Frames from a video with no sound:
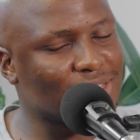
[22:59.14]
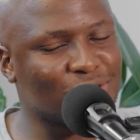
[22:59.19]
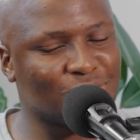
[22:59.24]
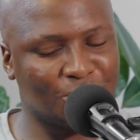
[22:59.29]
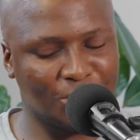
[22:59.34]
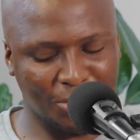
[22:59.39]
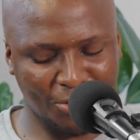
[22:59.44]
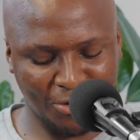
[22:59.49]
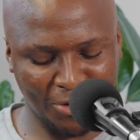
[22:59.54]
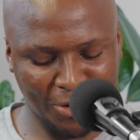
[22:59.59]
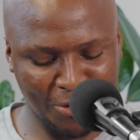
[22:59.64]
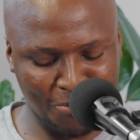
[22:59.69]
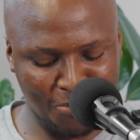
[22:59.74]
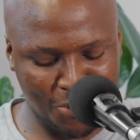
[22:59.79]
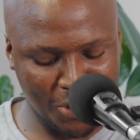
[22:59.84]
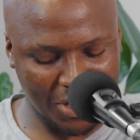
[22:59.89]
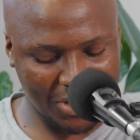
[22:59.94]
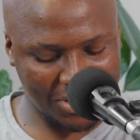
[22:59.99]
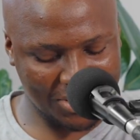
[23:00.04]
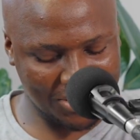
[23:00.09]
very
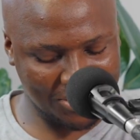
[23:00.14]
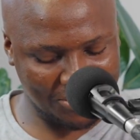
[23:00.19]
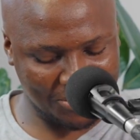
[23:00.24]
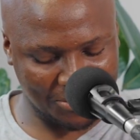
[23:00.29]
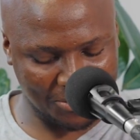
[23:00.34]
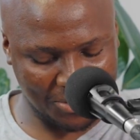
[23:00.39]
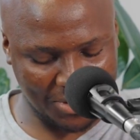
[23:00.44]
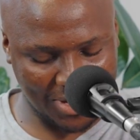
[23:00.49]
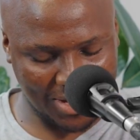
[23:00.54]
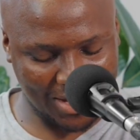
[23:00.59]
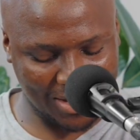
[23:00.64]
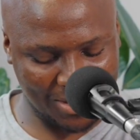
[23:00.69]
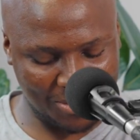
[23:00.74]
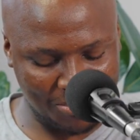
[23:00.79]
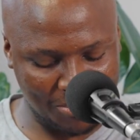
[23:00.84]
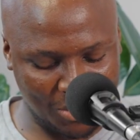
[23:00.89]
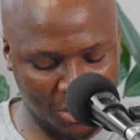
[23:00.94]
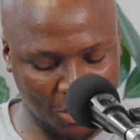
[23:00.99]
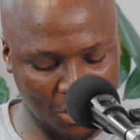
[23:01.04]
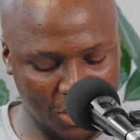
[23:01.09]
impressive
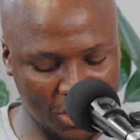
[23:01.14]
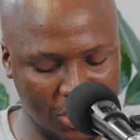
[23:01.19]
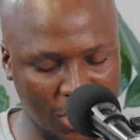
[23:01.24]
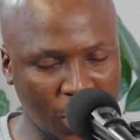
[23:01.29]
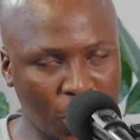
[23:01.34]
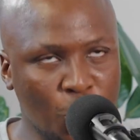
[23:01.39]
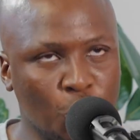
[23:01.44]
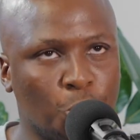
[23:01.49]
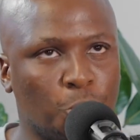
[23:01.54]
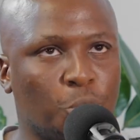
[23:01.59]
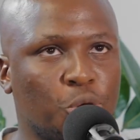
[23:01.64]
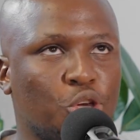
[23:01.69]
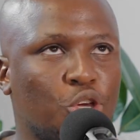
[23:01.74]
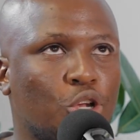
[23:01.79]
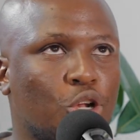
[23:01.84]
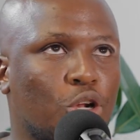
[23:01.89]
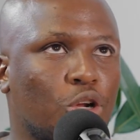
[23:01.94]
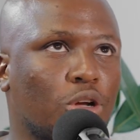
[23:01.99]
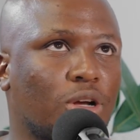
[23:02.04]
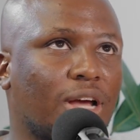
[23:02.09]
because when you
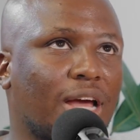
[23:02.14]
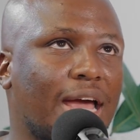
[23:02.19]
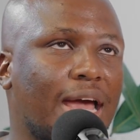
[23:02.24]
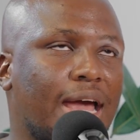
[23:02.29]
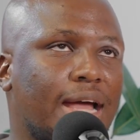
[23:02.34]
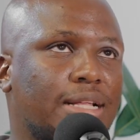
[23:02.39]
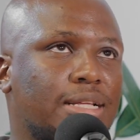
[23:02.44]
look at